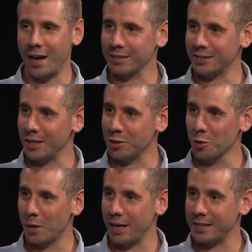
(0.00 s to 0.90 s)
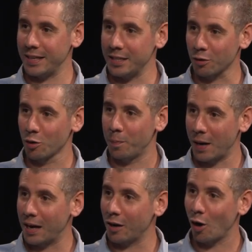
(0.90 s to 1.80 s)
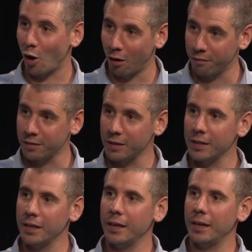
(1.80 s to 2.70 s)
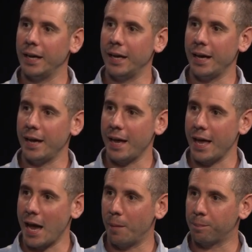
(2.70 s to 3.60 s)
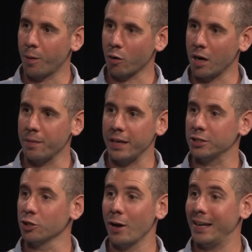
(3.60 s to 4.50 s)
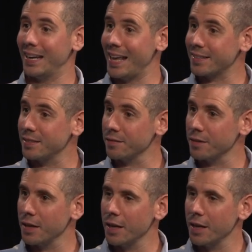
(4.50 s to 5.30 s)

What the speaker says: our study tour is an integral part of our program. It's not an elective.